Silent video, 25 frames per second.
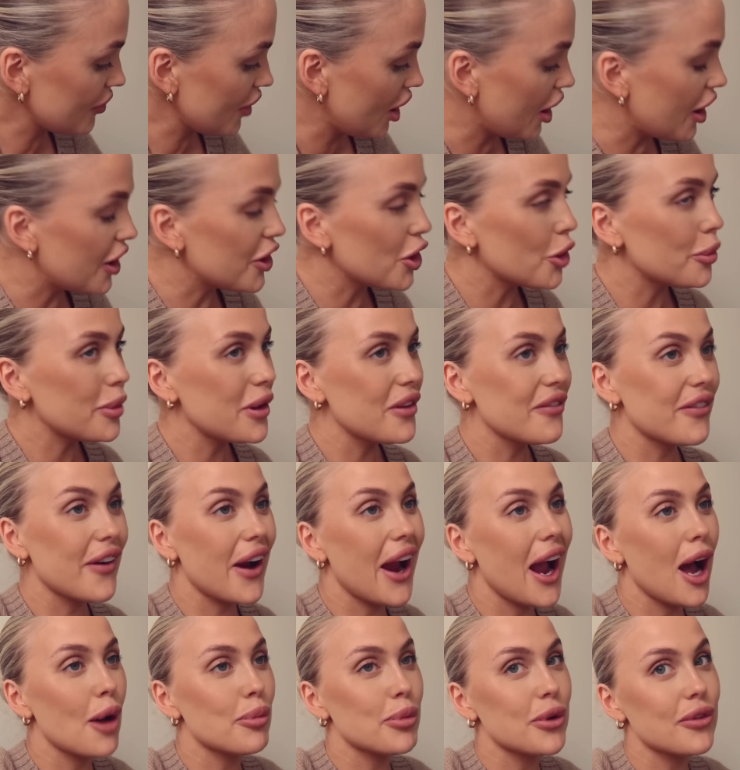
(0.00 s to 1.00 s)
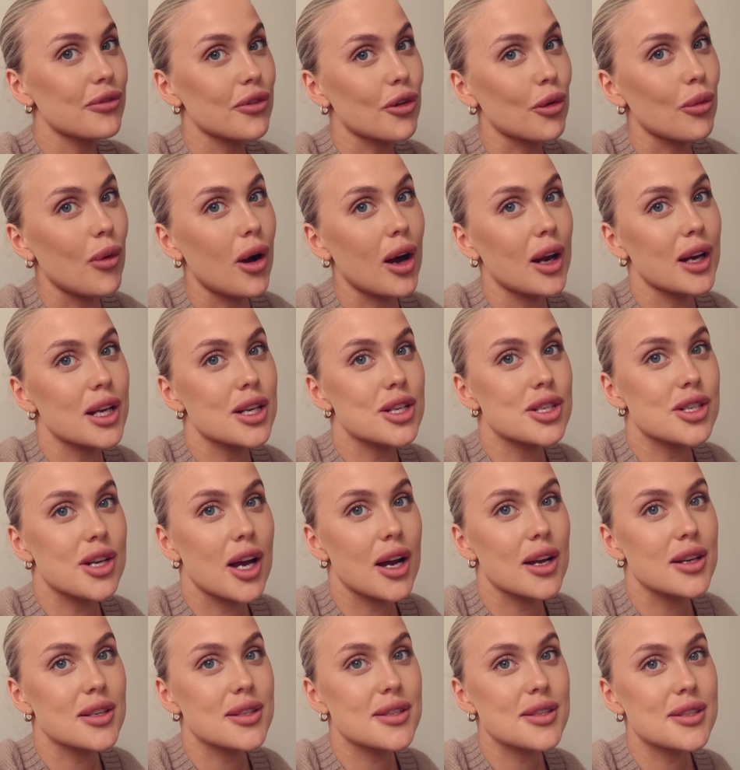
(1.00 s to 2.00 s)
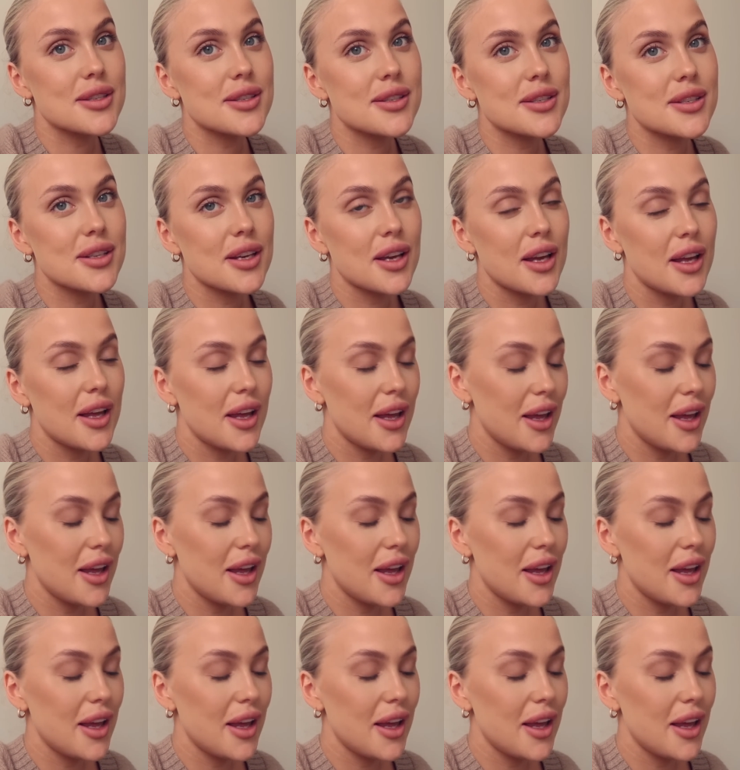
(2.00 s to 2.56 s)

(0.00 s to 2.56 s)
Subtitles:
her not being very happy for a while is just...